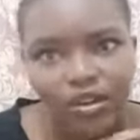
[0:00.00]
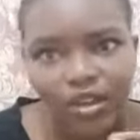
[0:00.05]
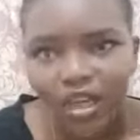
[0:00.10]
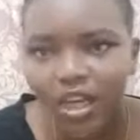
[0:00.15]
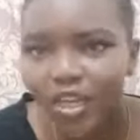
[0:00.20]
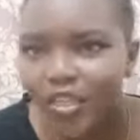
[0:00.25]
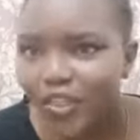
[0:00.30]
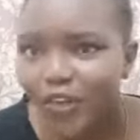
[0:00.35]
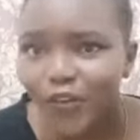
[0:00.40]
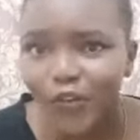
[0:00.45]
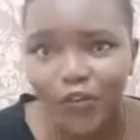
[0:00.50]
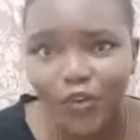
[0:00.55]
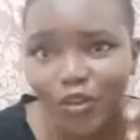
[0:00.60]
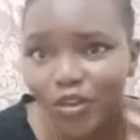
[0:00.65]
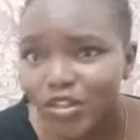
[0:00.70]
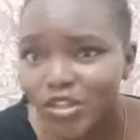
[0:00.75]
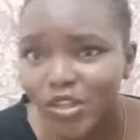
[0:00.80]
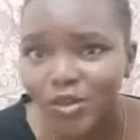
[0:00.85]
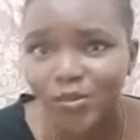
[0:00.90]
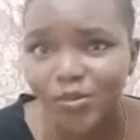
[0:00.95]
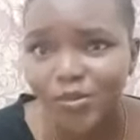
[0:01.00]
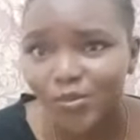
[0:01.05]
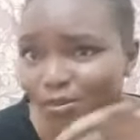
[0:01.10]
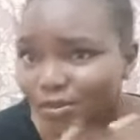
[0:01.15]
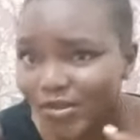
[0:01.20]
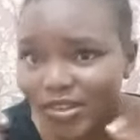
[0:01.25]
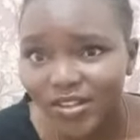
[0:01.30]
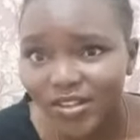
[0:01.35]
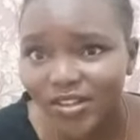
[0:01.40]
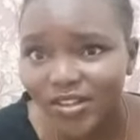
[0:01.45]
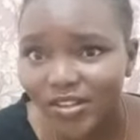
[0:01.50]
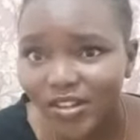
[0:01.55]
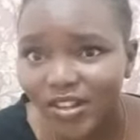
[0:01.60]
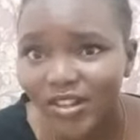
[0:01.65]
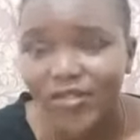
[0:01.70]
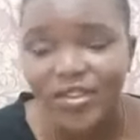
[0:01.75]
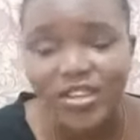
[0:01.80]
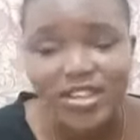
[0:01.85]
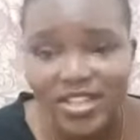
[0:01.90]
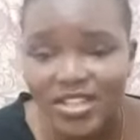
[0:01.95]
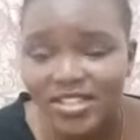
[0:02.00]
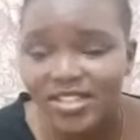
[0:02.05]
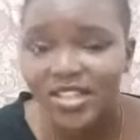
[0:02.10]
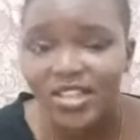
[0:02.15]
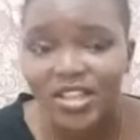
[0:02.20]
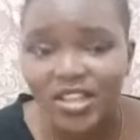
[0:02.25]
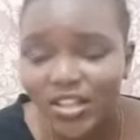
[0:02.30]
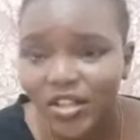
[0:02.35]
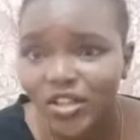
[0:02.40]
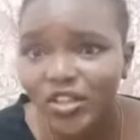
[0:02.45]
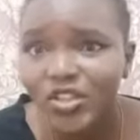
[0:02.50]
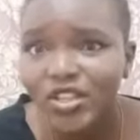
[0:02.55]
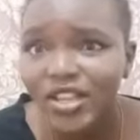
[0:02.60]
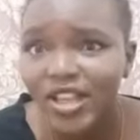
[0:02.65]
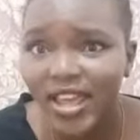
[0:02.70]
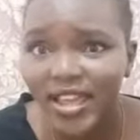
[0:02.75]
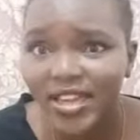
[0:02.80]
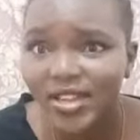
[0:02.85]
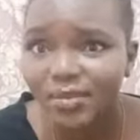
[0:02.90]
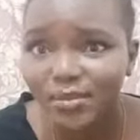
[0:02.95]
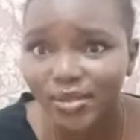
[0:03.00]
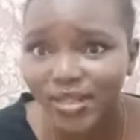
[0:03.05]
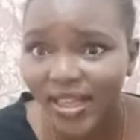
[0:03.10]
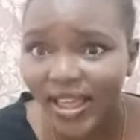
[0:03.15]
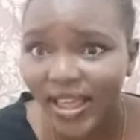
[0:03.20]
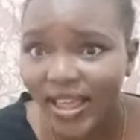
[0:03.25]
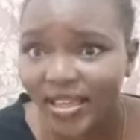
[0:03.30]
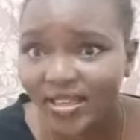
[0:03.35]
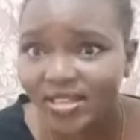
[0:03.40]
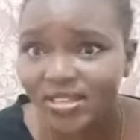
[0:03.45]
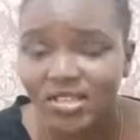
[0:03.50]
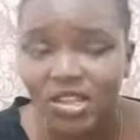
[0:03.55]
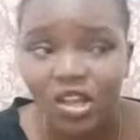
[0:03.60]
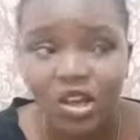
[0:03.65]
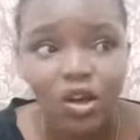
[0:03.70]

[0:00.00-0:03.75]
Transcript: in the future you know if he doesn't include you in any plans